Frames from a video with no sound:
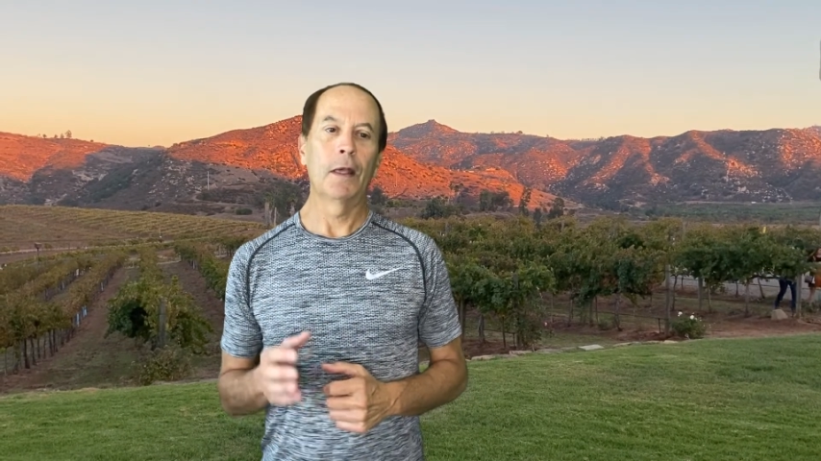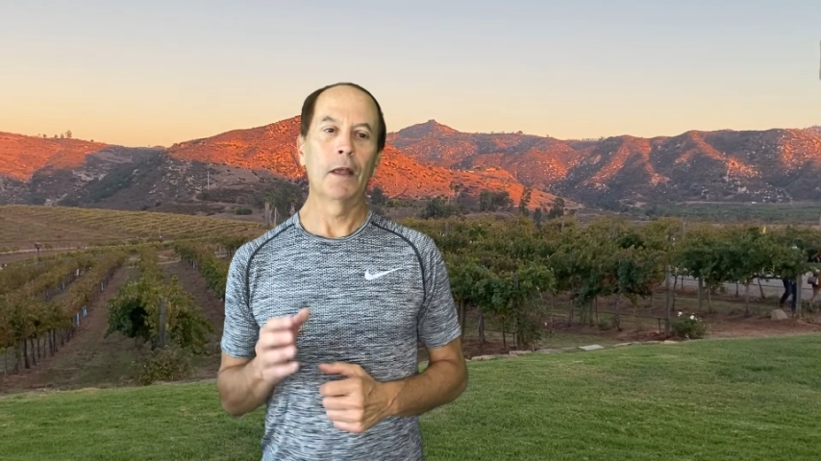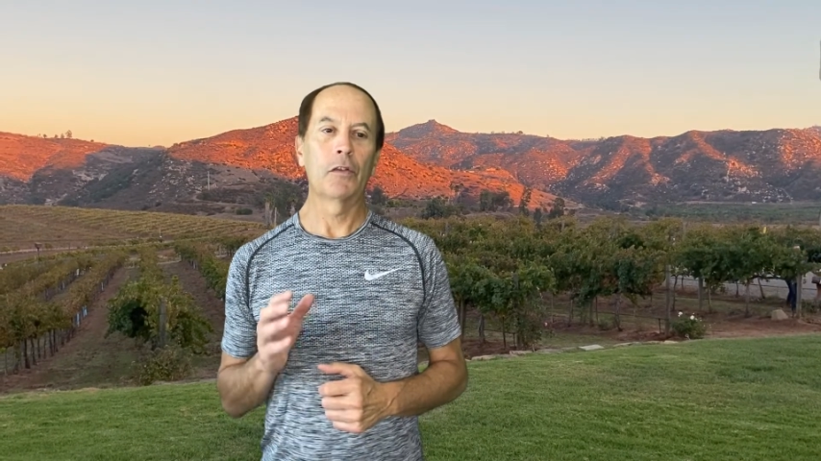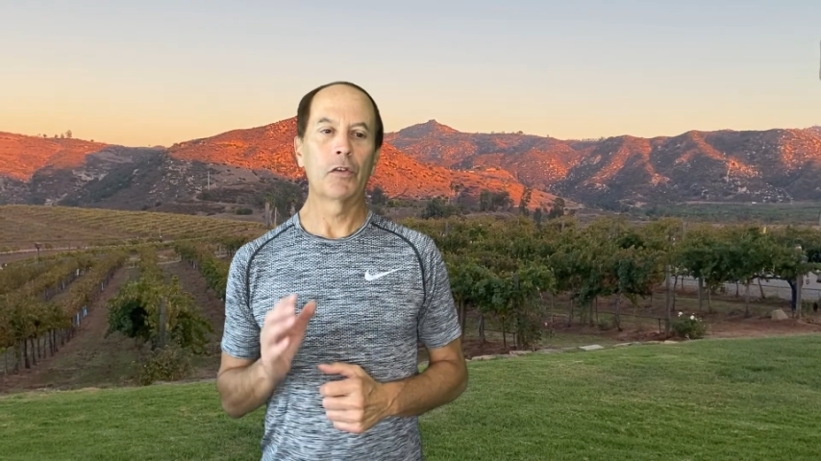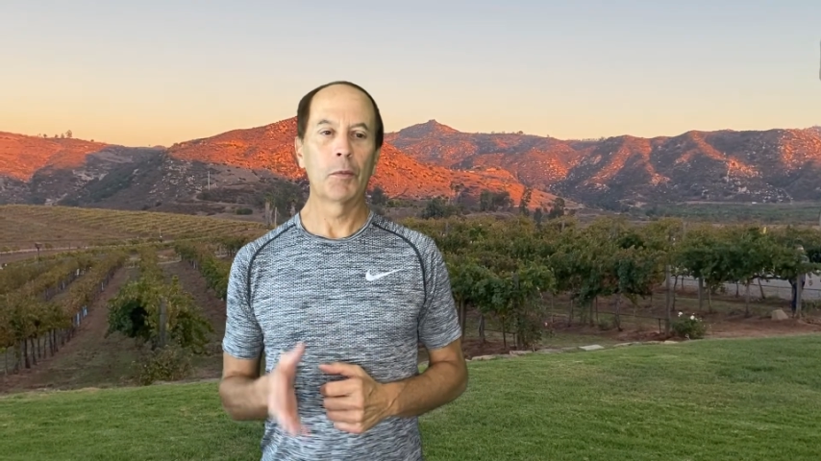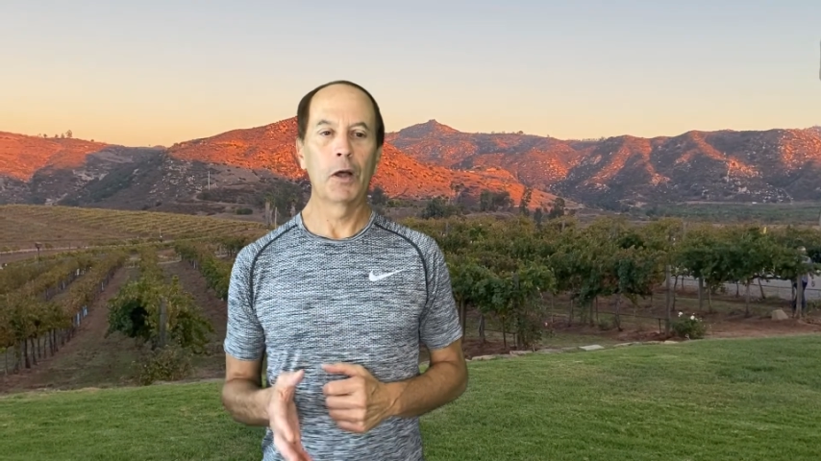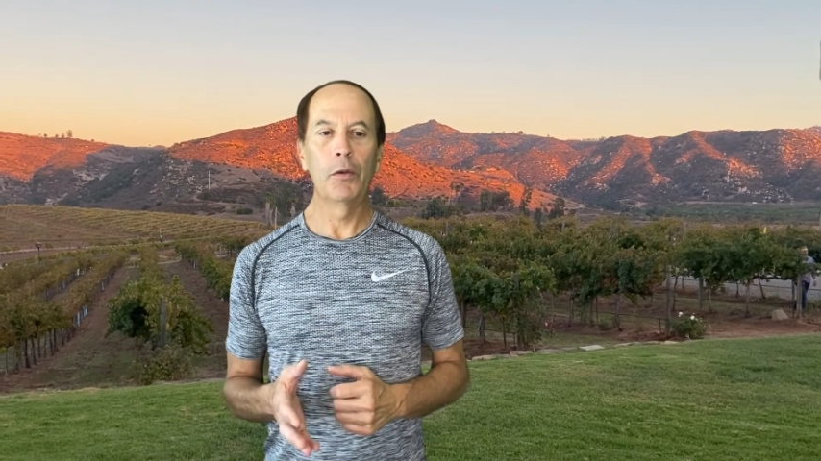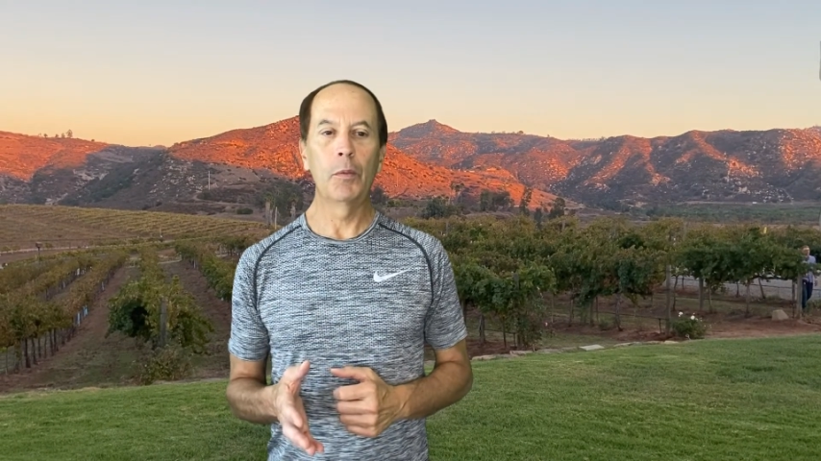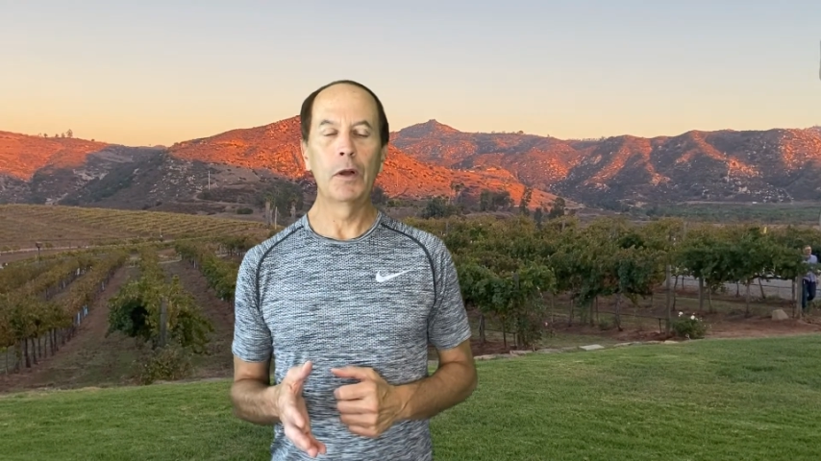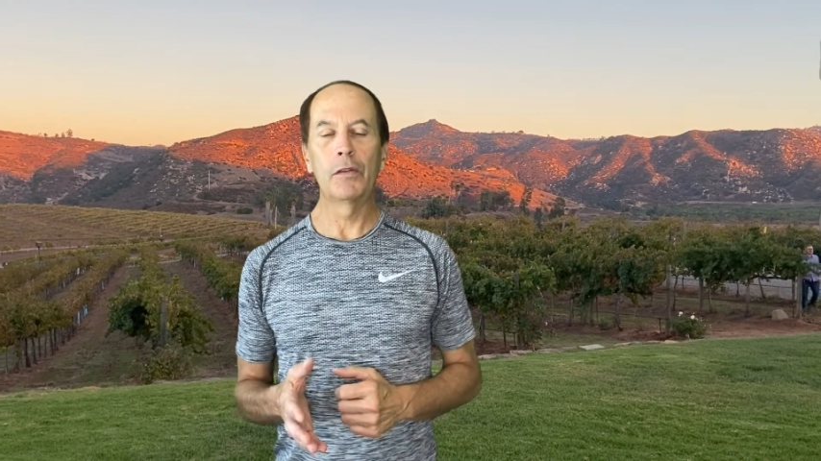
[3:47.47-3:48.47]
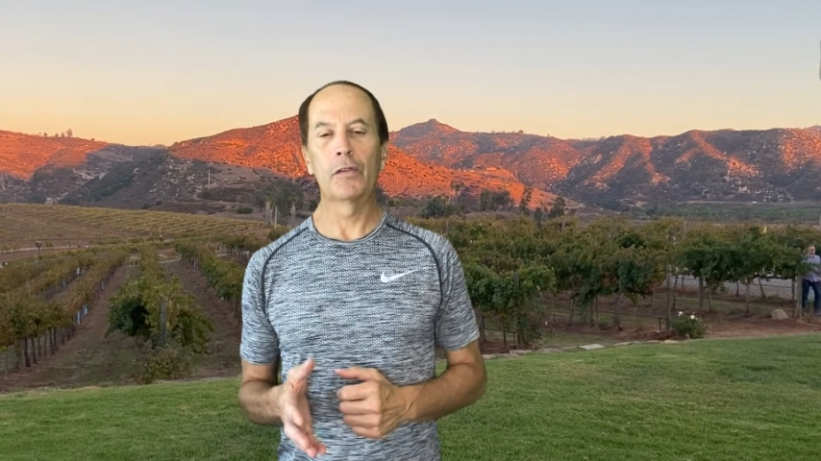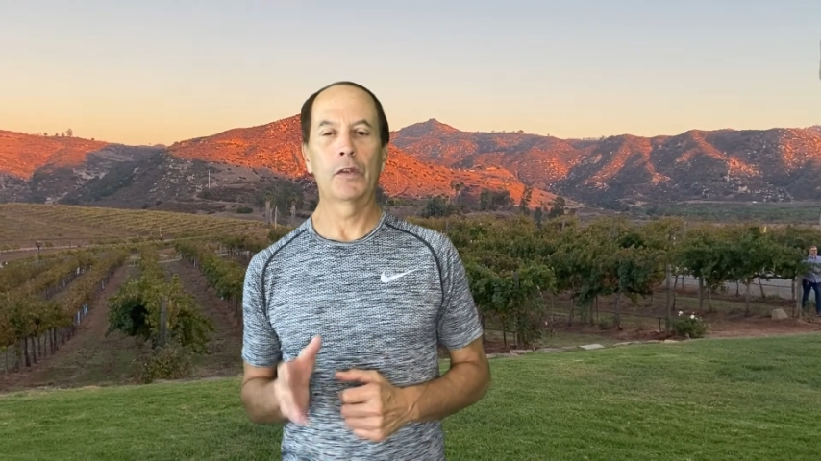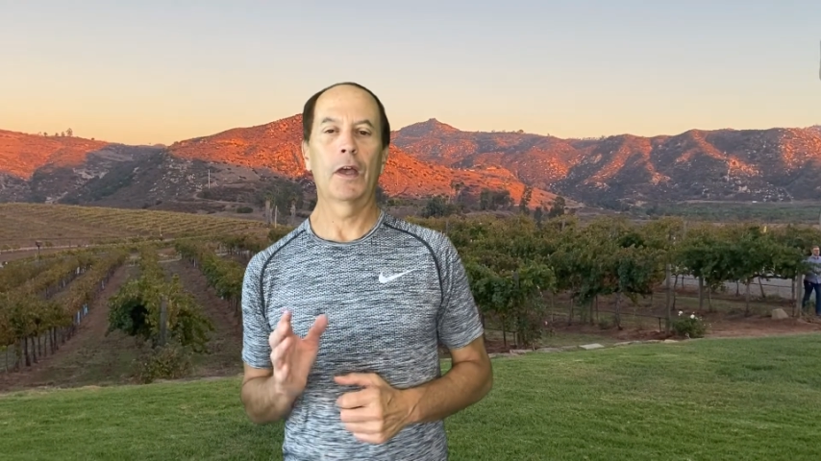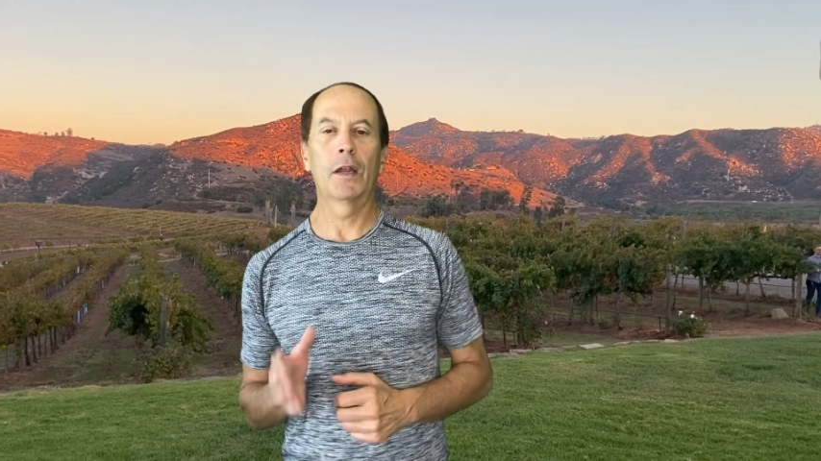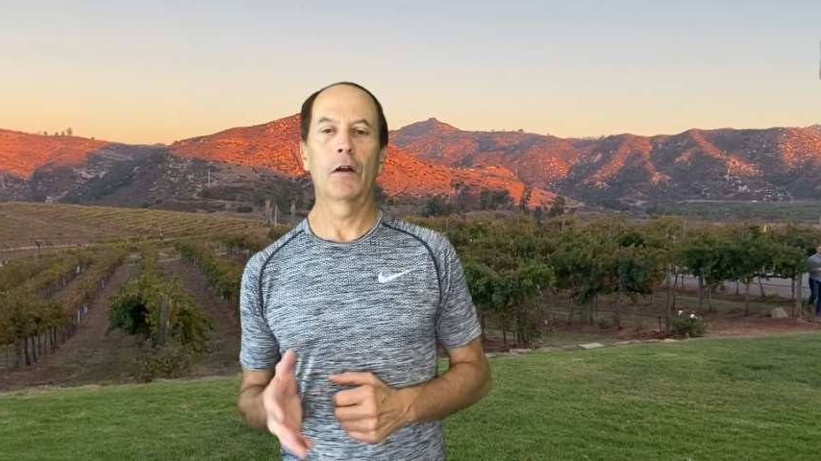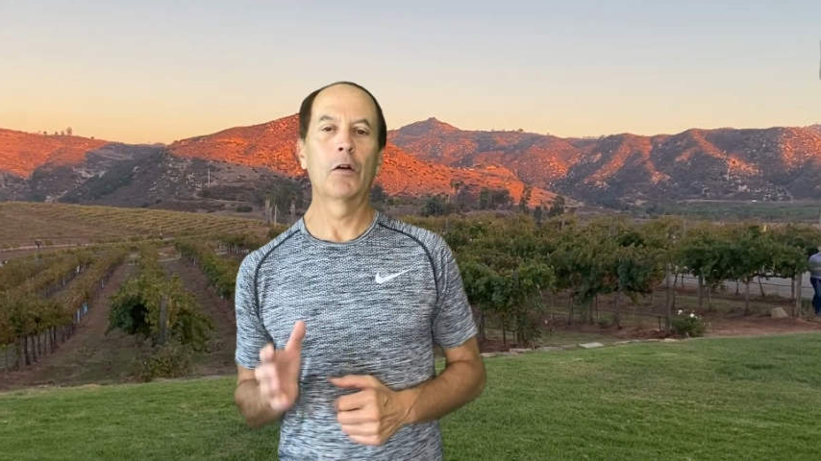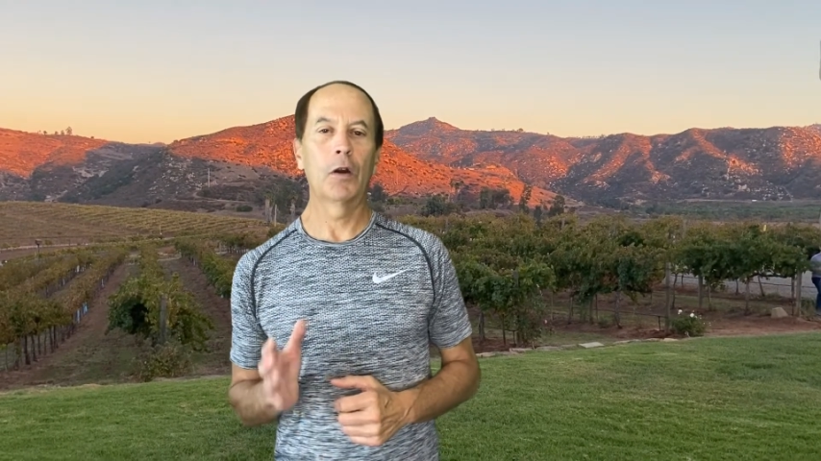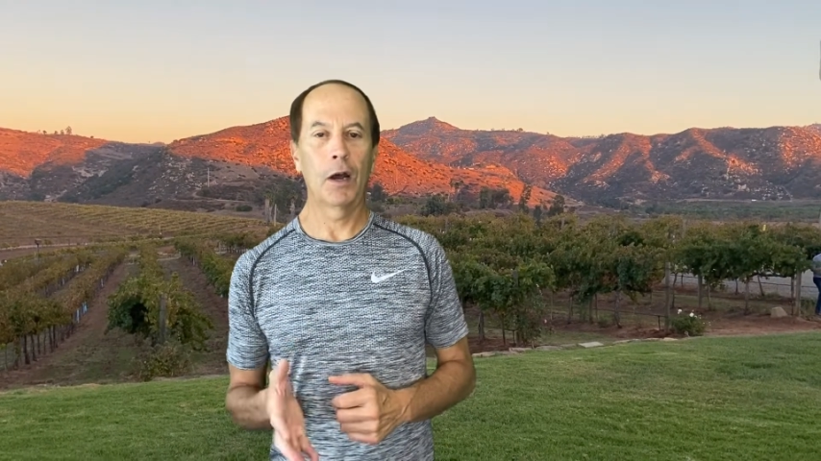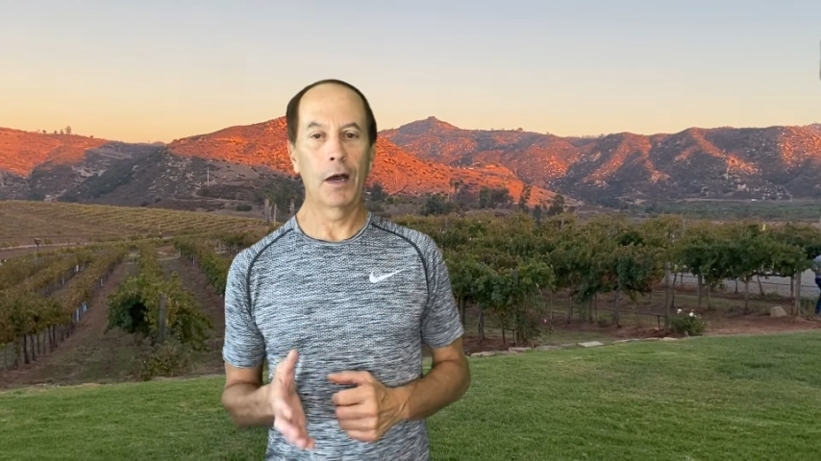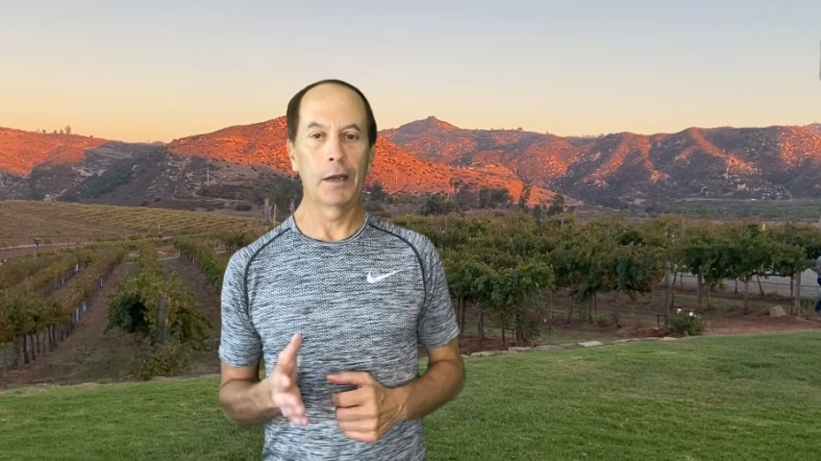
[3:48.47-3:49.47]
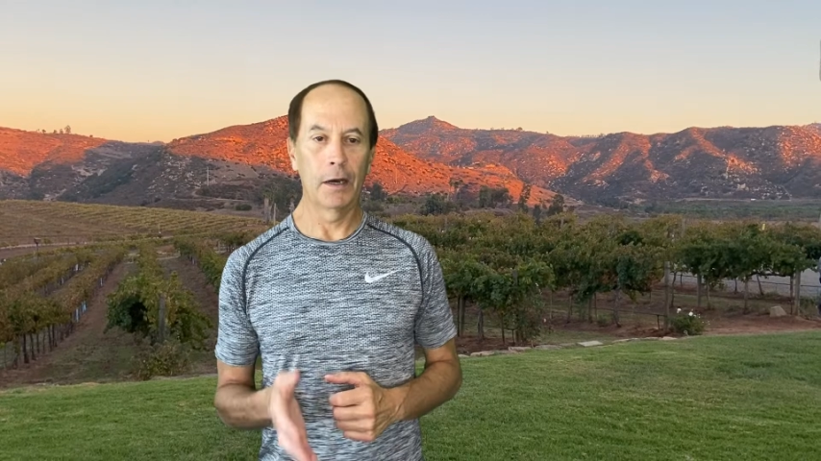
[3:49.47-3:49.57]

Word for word: And some other ones that are high